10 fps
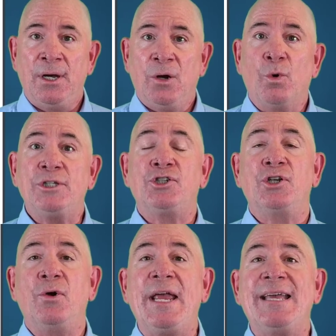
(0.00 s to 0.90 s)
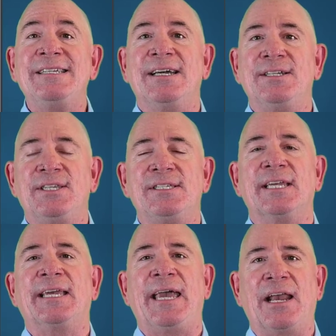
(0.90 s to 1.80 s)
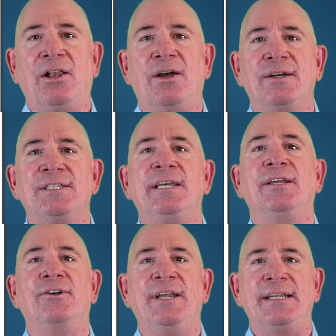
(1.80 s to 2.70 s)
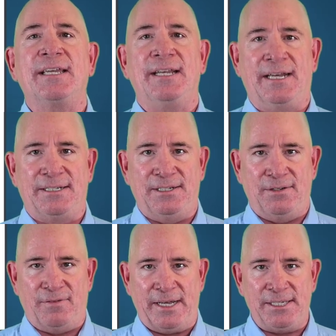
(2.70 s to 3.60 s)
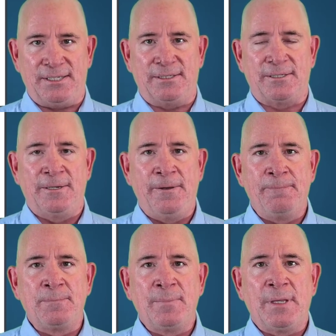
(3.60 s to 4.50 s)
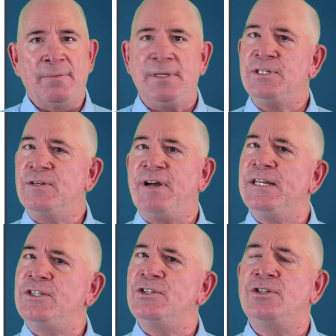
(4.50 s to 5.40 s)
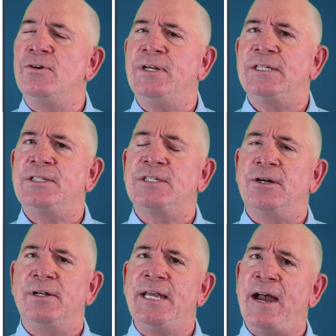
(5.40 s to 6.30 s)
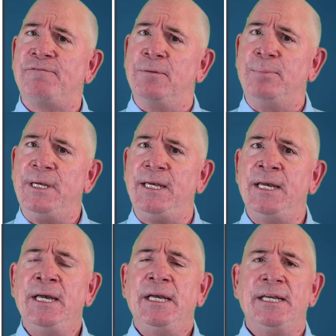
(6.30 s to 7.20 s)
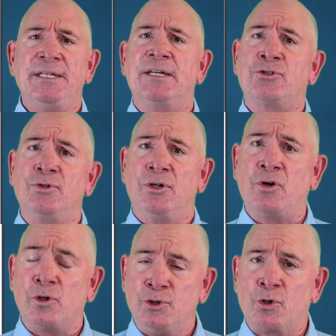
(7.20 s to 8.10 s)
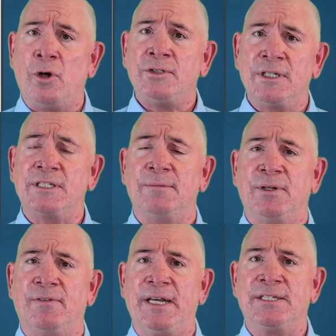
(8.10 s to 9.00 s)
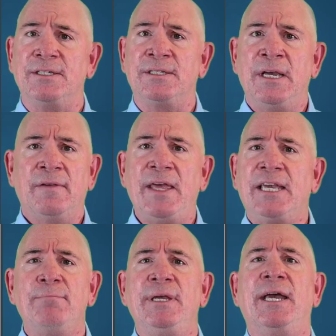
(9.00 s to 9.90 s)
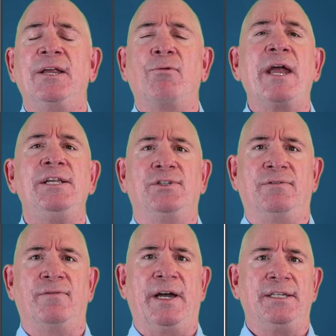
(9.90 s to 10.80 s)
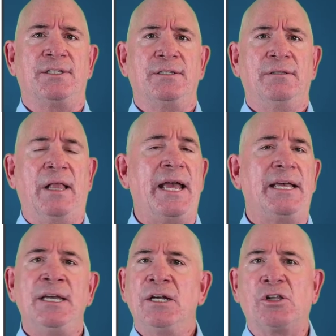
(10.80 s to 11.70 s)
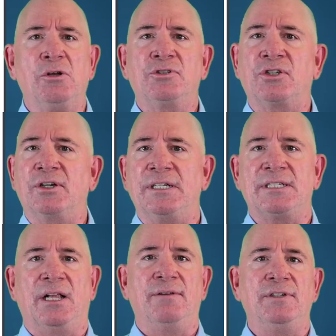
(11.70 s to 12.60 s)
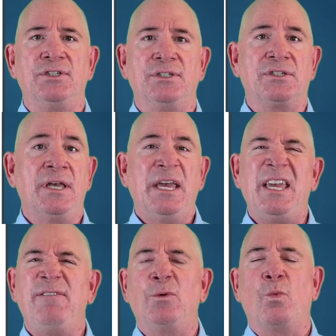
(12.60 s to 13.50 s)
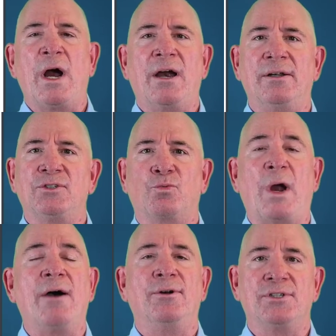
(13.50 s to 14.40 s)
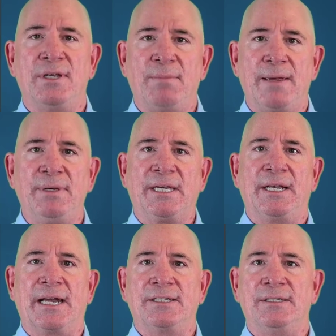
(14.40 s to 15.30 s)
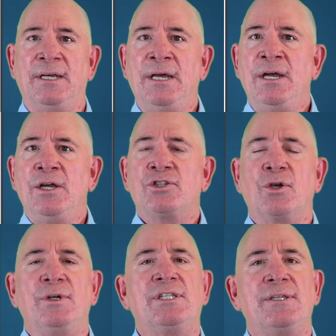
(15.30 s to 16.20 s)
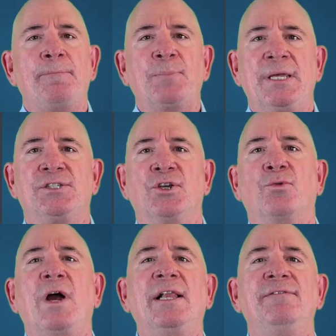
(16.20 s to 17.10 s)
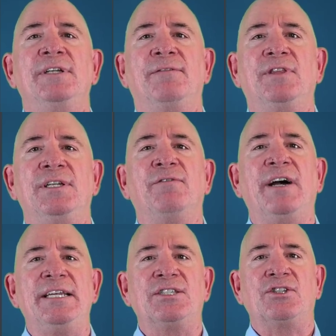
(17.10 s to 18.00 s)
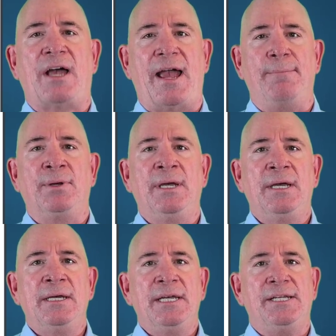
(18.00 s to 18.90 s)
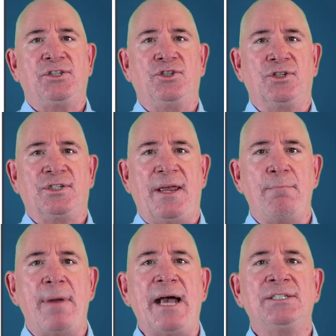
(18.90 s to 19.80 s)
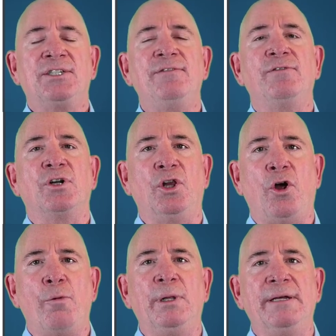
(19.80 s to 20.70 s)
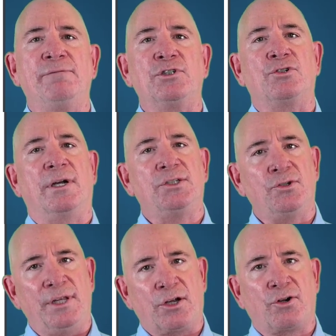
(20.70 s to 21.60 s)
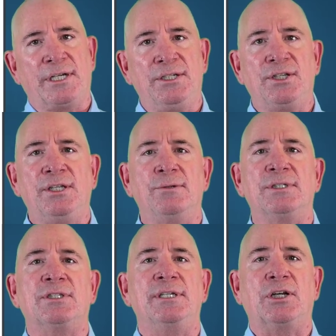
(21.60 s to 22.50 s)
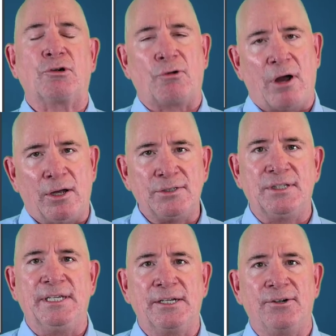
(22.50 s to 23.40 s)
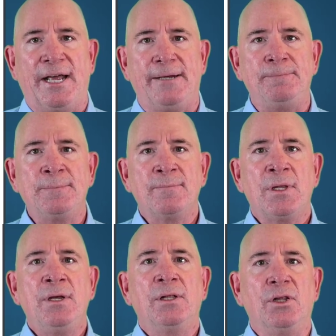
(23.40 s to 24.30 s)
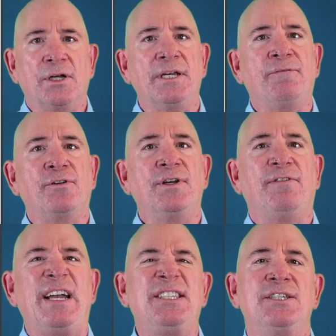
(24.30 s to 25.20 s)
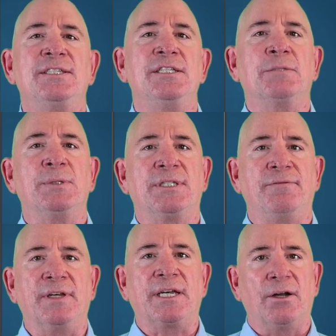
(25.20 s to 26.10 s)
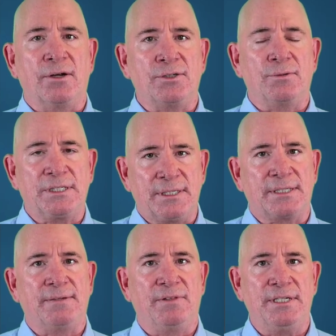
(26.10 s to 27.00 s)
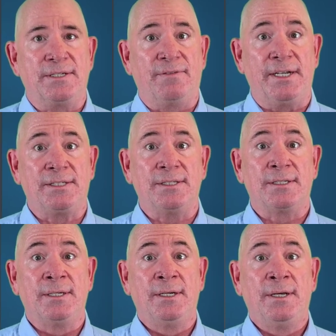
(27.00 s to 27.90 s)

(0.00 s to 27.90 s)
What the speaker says: What Shodan does is it catalogs internet-connected devices. These devices don't necessarily have to be industrial control system devices. They can be any range of device, like closed-circuit televisions, even wireless routers that may be connected. So it's irrelevant of the device type. It's just a massive global infrastructure that continuously crawls the internet, looking for devices and specific characteristics of these devices.